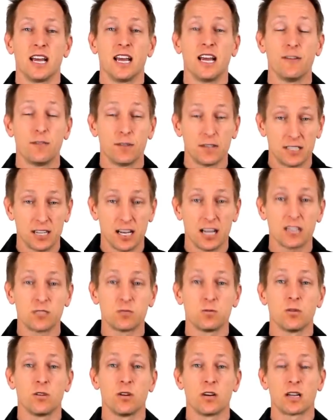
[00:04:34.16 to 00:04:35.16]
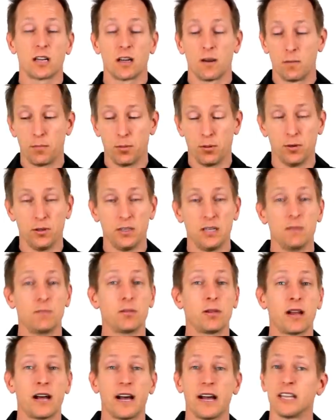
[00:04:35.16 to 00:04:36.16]
If it does work, put it in
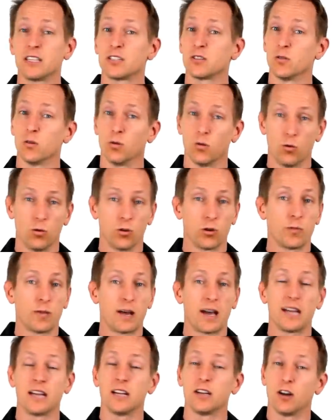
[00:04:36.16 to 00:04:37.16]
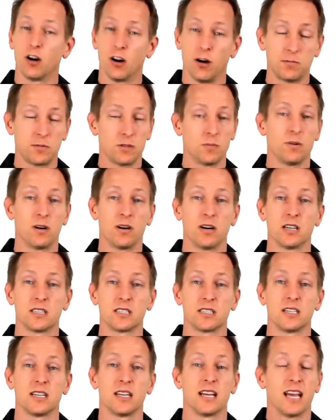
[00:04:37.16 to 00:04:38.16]
place, automate it,
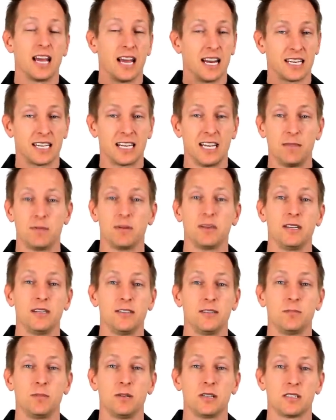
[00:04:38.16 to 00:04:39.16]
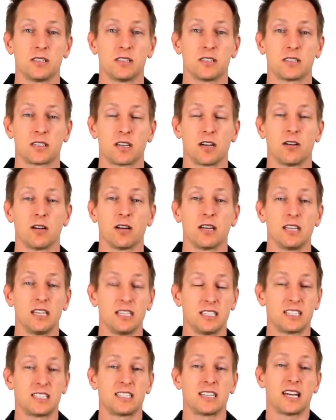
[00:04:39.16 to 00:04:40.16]
optimize it, and keep it in your business going, and
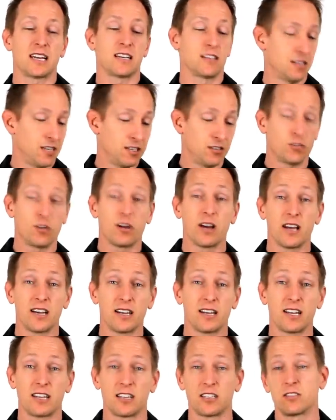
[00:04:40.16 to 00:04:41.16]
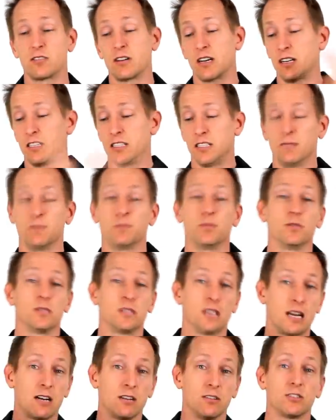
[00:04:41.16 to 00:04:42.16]
then try out another strategy and
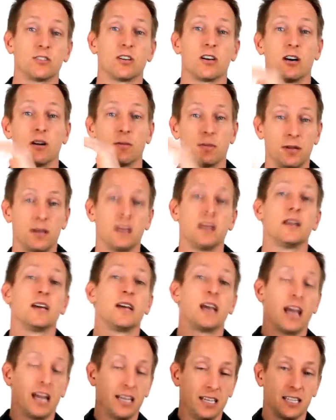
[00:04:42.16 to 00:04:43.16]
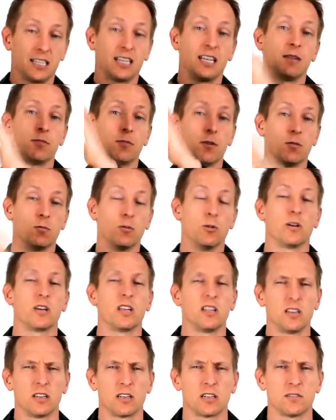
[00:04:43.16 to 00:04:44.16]
put that on top, and you keep on
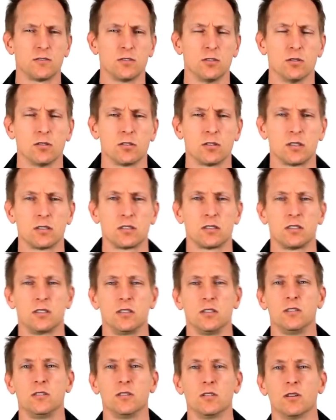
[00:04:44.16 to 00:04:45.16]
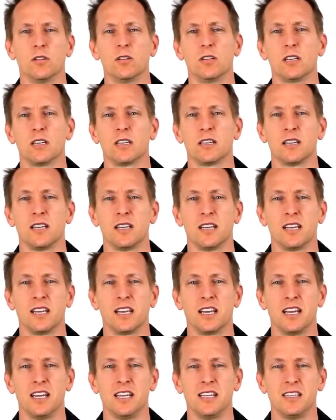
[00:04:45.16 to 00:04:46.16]
working like I talked to you earlier
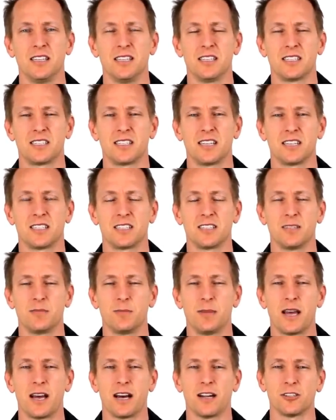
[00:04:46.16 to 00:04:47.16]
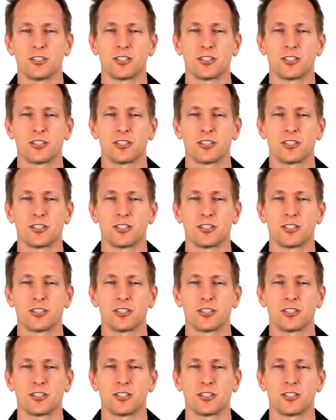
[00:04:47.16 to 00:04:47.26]
in this session about.